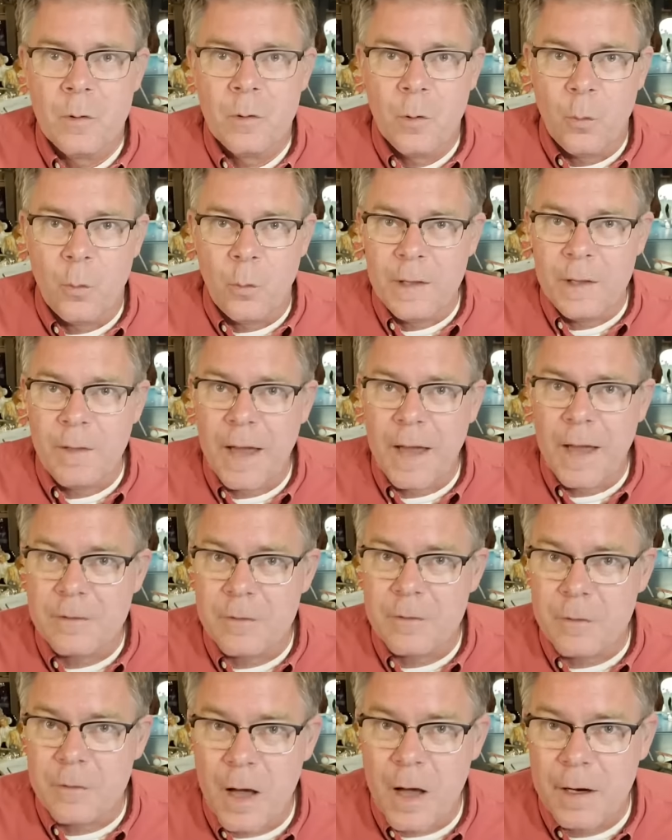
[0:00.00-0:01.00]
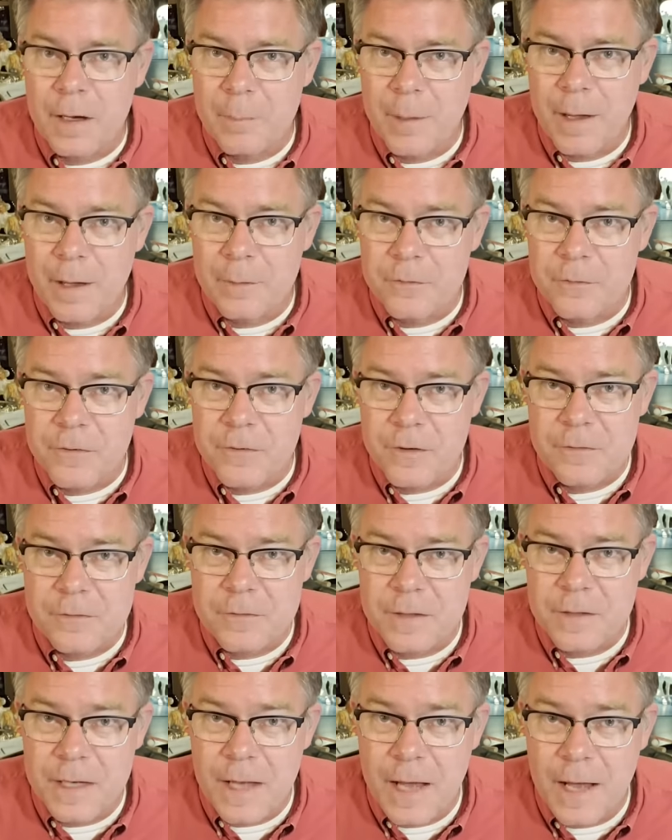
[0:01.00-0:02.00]
We like to talk about
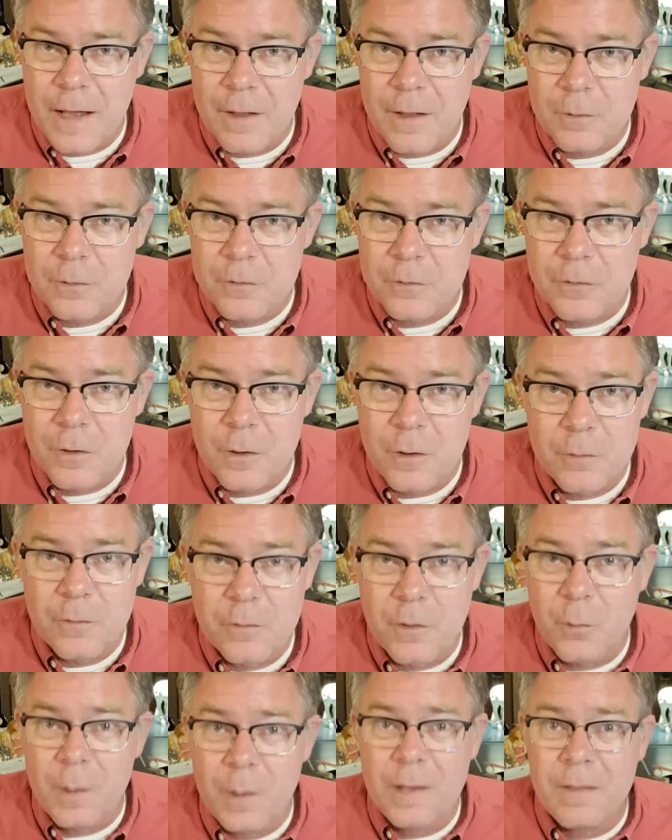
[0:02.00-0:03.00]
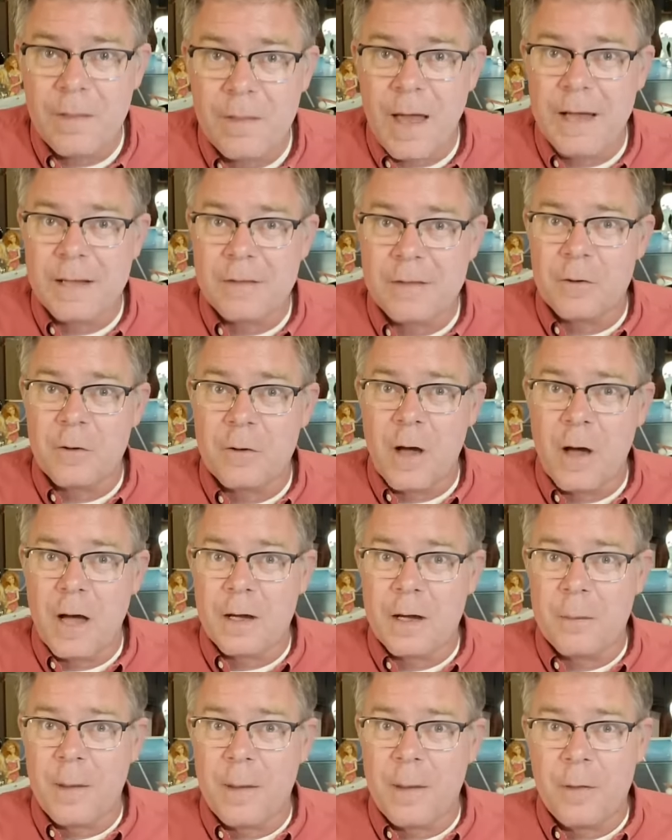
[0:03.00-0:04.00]
$60 silver. We like to
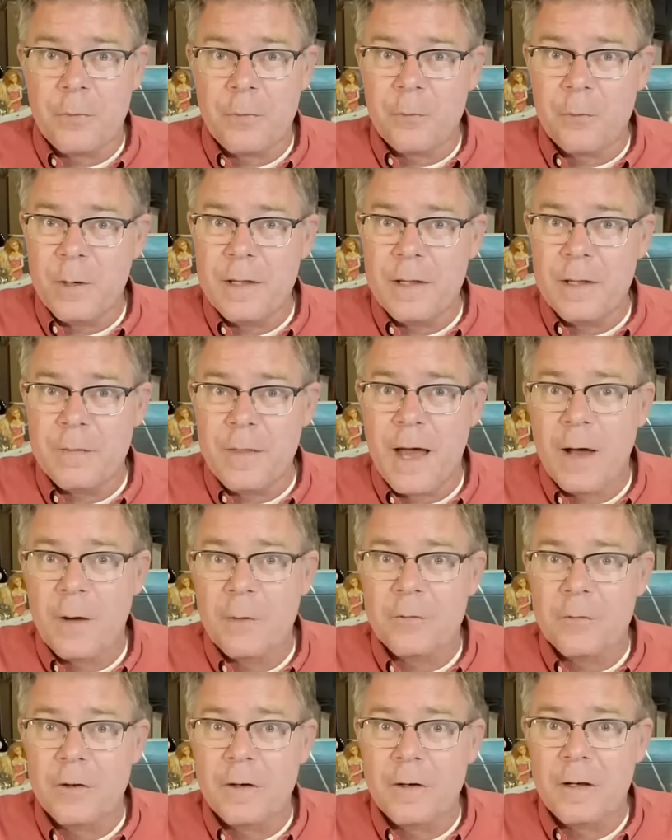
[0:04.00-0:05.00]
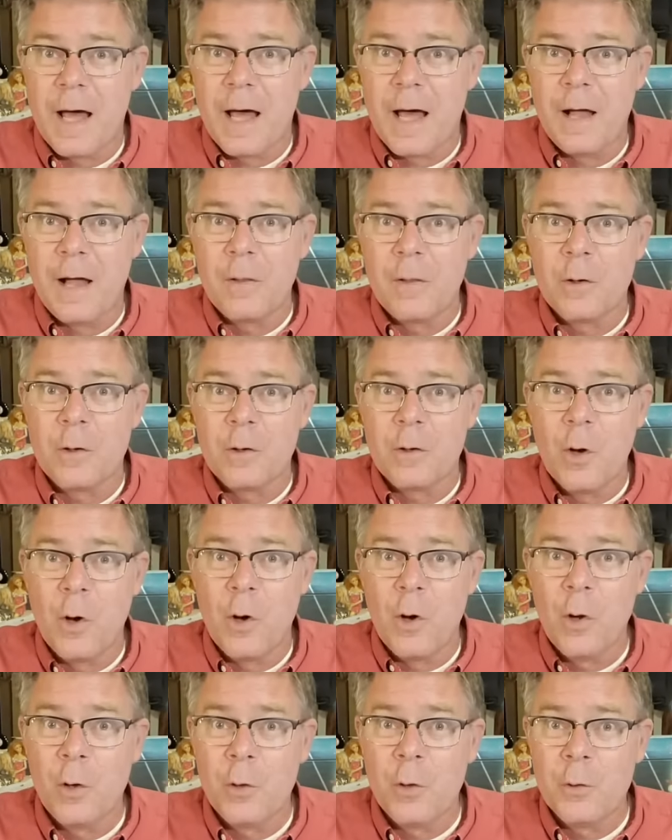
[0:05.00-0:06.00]
talk about $3,000
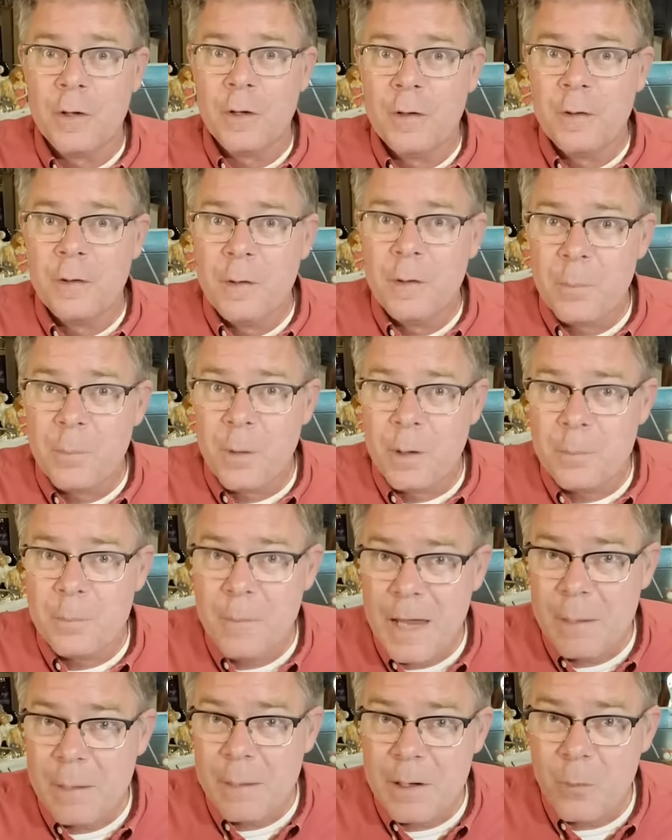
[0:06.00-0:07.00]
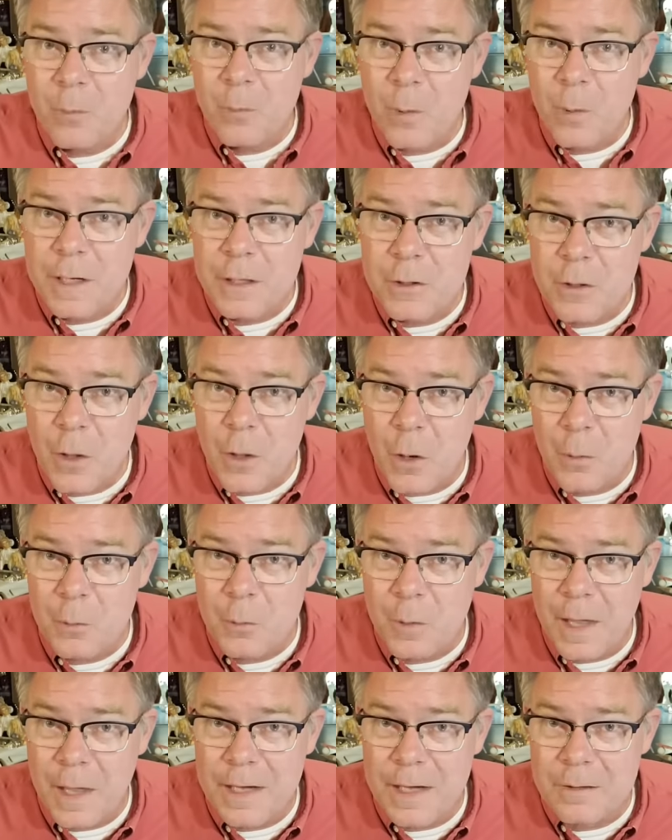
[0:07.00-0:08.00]
gold. But maybe we
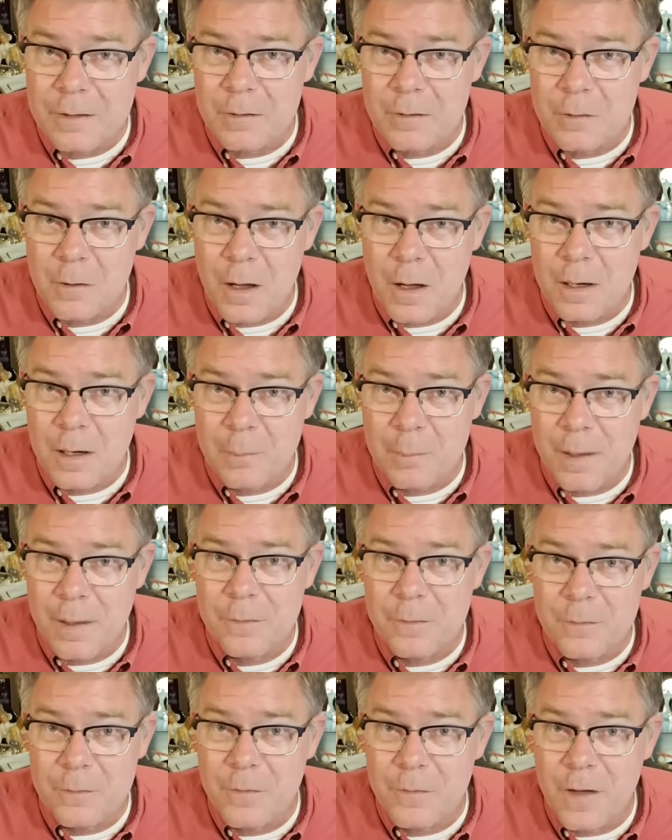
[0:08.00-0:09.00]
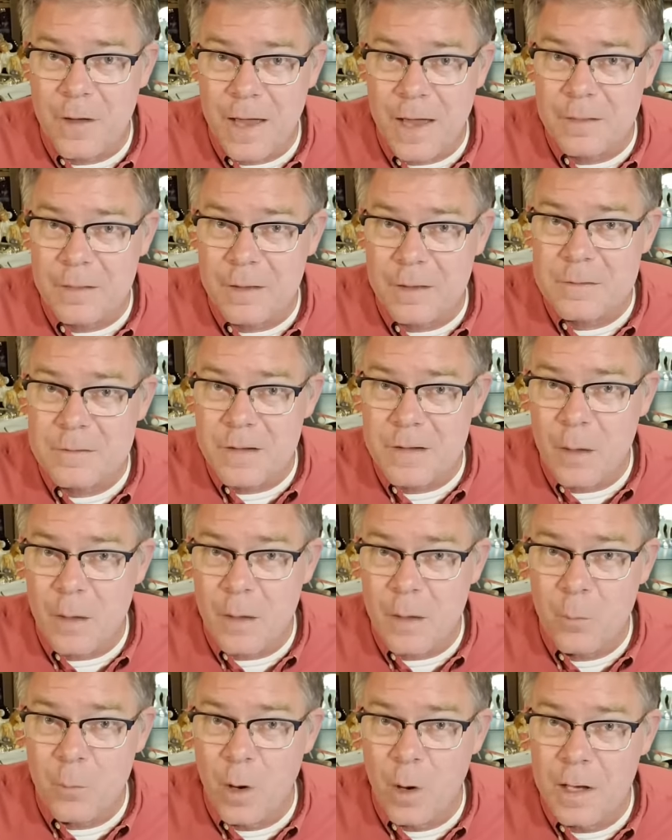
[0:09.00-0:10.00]
don't like to talk about the fact that
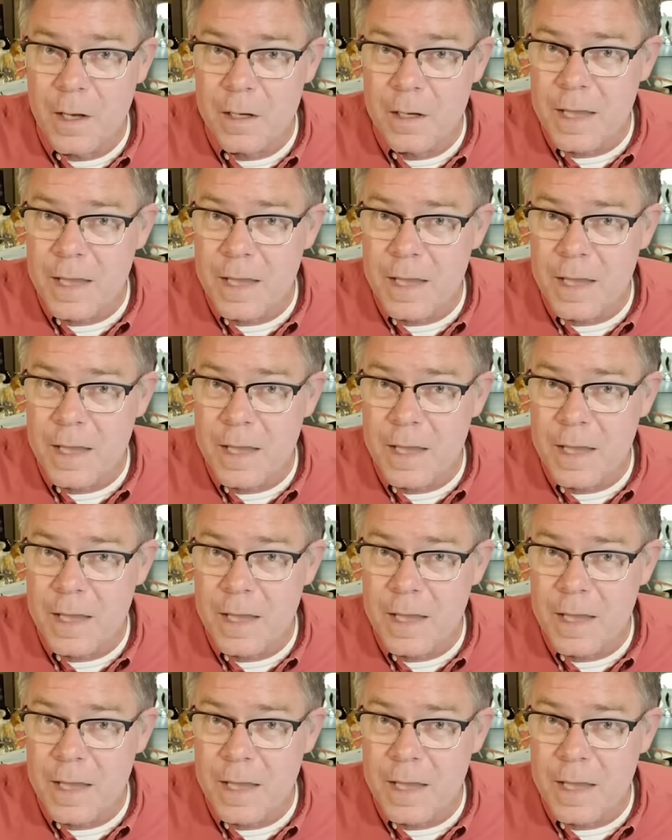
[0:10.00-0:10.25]
someone,